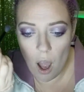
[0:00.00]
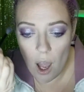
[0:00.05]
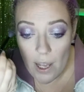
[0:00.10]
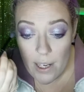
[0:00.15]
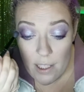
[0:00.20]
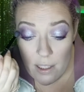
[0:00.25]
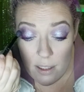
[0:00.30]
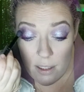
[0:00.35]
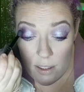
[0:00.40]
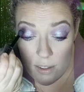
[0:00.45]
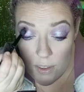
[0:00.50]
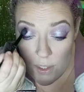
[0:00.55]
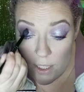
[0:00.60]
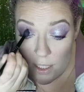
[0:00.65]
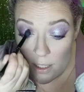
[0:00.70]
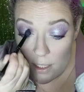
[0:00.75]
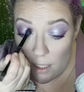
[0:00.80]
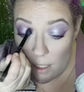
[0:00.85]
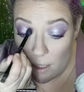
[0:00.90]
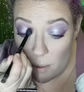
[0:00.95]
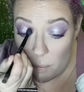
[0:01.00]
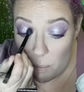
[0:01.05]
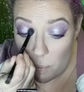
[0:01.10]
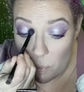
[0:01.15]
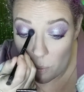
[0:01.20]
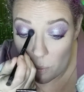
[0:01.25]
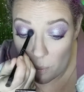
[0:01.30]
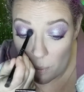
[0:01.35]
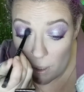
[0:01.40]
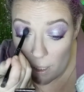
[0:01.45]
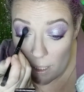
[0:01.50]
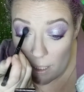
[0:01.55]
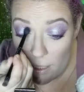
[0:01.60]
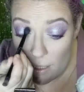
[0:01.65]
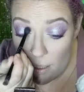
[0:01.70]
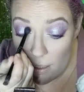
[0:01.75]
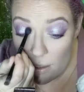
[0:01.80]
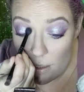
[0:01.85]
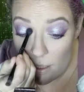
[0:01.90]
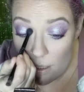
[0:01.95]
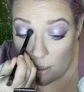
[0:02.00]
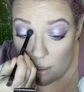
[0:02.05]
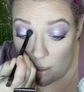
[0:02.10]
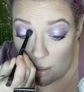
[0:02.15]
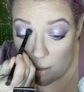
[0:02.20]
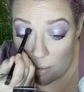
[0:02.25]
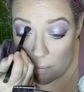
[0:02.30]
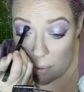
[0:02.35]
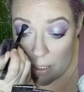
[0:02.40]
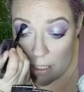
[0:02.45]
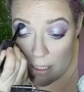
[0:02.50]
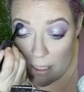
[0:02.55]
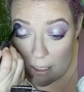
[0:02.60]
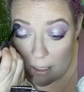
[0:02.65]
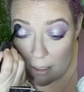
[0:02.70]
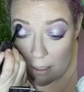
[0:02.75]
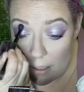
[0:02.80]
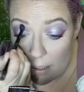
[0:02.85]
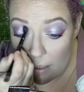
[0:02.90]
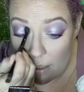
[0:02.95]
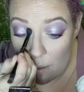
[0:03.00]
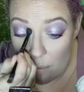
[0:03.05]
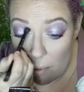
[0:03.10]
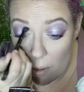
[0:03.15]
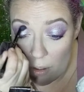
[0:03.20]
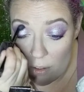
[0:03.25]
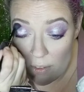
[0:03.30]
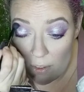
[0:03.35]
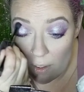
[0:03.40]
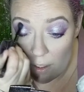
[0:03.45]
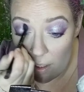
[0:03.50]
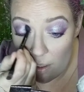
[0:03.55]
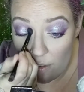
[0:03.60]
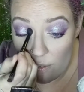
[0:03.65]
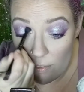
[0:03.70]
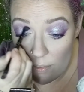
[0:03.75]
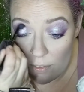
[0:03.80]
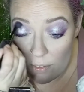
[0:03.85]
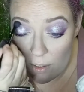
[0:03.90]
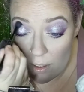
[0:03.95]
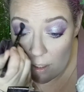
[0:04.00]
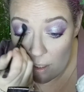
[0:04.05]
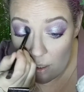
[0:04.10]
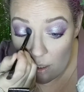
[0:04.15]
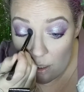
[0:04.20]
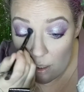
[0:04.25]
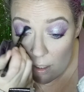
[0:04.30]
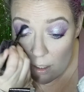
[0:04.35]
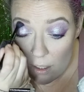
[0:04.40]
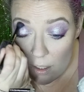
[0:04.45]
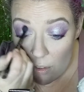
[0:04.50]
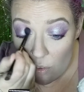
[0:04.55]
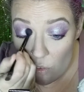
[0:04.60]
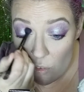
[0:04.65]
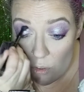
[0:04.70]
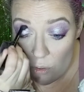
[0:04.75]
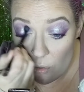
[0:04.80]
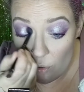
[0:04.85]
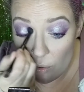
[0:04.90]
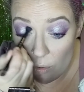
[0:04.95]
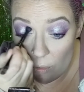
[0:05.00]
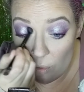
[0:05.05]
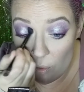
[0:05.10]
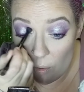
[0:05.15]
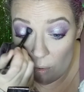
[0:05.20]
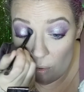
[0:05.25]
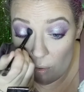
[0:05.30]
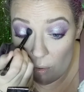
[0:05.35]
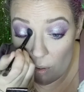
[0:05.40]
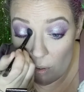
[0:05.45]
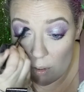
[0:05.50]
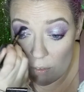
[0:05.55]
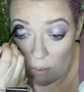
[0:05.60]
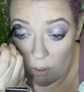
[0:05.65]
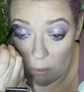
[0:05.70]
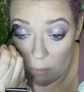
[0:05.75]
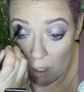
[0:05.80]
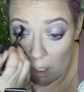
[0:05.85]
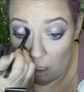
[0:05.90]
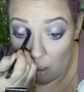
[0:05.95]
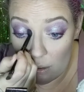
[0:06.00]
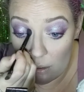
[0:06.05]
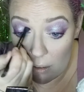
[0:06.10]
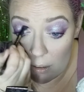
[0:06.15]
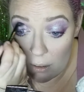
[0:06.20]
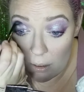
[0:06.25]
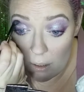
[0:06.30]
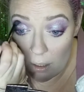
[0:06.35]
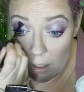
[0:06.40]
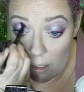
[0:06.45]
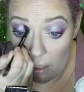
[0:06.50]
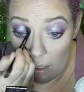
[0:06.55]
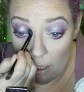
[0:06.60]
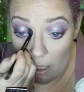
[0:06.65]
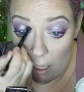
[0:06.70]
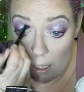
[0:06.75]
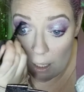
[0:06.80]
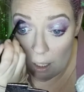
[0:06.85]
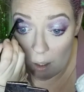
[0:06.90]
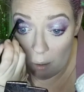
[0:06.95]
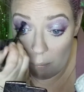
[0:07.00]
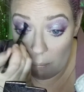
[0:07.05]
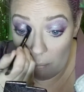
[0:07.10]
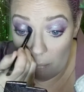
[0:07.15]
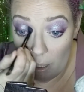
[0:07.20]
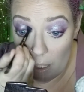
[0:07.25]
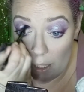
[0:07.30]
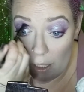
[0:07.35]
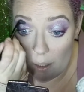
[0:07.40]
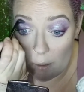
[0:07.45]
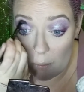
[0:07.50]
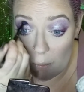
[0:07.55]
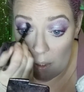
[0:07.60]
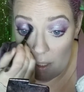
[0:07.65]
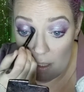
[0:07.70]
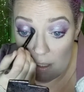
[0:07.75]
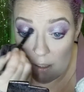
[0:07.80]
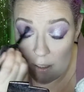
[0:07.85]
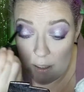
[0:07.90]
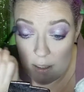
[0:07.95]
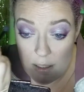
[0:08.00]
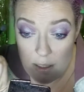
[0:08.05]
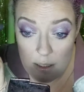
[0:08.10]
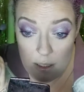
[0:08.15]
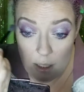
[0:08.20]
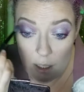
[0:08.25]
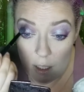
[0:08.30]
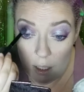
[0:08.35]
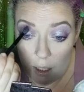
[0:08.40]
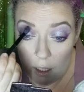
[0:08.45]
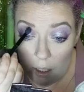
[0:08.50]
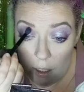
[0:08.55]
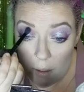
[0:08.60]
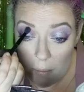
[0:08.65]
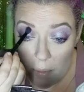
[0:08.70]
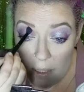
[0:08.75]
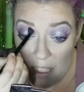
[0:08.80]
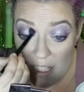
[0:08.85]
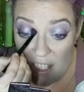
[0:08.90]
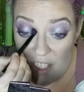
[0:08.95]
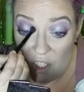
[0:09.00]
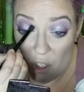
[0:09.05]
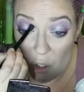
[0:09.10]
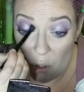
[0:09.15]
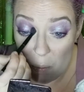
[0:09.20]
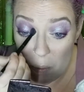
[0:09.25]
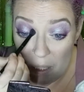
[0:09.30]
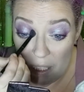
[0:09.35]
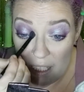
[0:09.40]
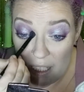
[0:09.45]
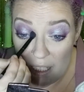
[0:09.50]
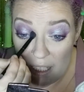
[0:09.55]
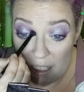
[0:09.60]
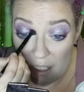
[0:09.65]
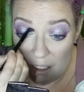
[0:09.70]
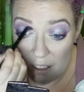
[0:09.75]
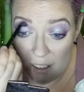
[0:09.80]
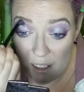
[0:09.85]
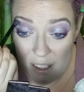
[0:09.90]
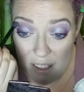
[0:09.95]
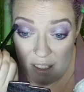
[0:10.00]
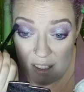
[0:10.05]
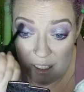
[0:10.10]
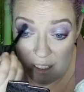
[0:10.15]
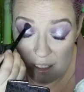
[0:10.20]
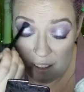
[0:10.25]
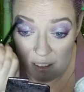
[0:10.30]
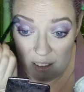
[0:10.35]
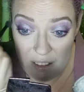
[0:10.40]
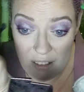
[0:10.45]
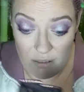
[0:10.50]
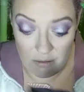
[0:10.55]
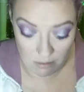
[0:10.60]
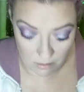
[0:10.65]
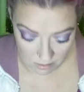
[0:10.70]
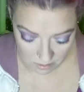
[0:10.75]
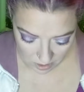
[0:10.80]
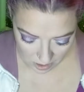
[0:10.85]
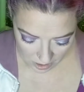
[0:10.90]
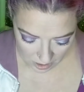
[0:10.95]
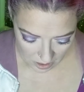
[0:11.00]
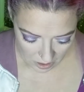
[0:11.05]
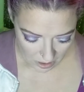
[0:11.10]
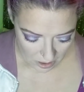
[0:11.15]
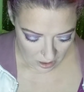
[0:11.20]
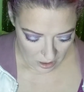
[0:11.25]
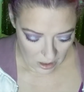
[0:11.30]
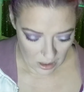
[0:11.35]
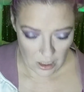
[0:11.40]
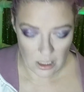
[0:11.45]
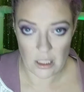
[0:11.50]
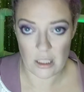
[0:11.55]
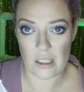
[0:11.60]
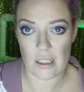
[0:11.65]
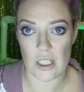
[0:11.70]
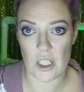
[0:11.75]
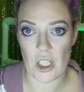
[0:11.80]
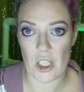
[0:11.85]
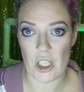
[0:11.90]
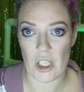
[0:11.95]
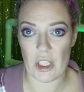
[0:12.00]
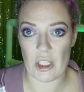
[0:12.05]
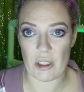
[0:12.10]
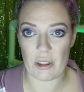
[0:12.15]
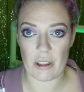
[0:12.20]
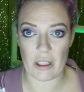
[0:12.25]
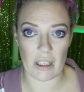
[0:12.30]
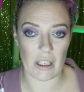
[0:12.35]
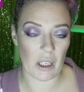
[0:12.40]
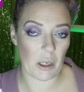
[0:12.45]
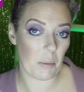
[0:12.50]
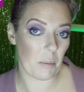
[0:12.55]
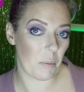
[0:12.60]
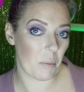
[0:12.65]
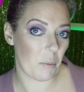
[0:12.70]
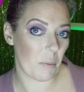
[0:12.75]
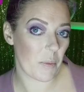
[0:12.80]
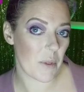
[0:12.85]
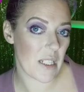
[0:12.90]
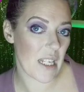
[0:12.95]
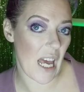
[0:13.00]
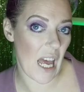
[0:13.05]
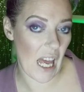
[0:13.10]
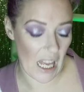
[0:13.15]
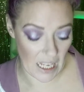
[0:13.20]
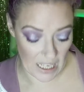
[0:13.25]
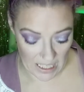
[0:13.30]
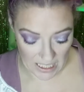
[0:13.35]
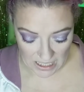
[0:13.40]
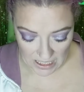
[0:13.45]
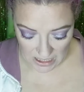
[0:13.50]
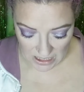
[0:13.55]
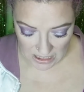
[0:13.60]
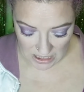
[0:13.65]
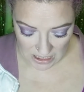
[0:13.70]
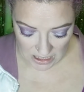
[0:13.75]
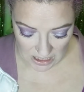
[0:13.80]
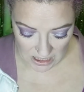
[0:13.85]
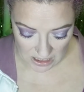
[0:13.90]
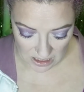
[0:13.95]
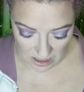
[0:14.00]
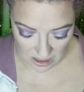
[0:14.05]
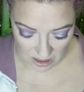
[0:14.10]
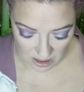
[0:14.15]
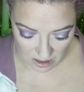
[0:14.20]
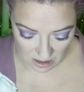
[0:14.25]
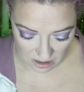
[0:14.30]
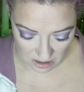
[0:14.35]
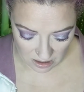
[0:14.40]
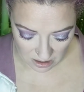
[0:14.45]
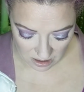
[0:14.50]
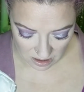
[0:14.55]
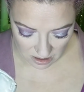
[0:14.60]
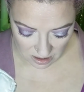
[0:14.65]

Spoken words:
I didn't think it brought anything particularly positive to the viewer. It was a bit soapy, as in, you know, going on dates, and